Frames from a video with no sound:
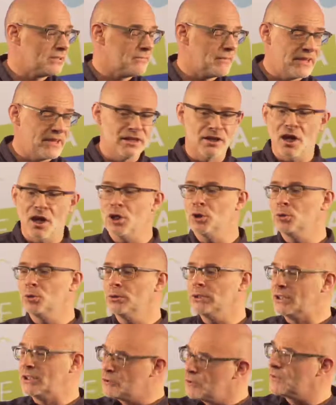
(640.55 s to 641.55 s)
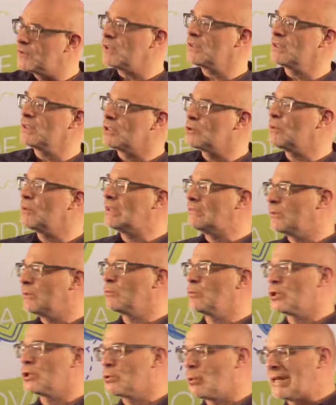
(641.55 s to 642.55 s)
They now, in 2012, it
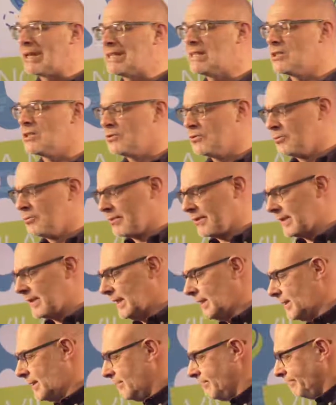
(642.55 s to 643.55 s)
was 22%.